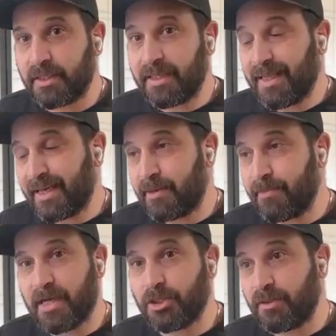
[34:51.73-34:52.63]
And like I
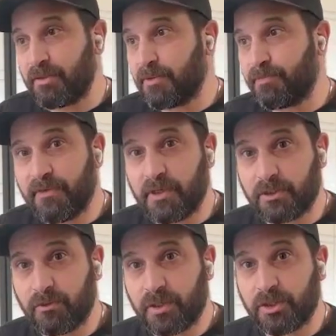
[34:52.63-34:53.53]
mentioned in the
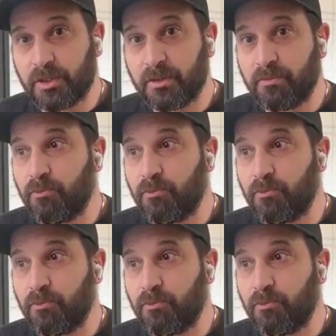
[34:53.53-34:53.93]
previous question,